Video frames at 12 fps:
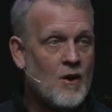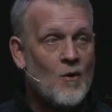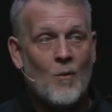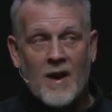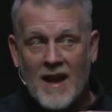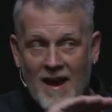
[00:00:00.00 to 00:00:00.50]

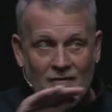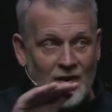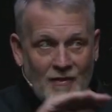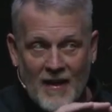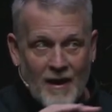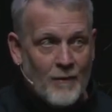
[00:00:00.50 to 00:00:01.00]
when
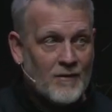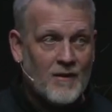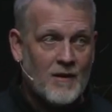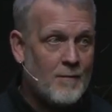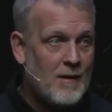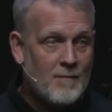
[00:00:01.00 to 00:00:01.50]
everything was
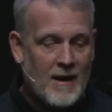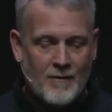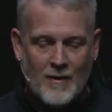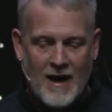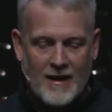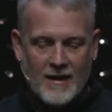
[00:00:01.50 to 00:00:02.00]
going to be made
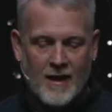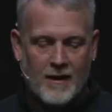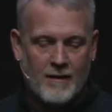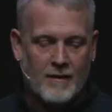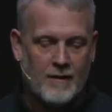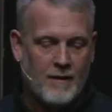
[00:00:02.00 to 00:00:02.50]
right again.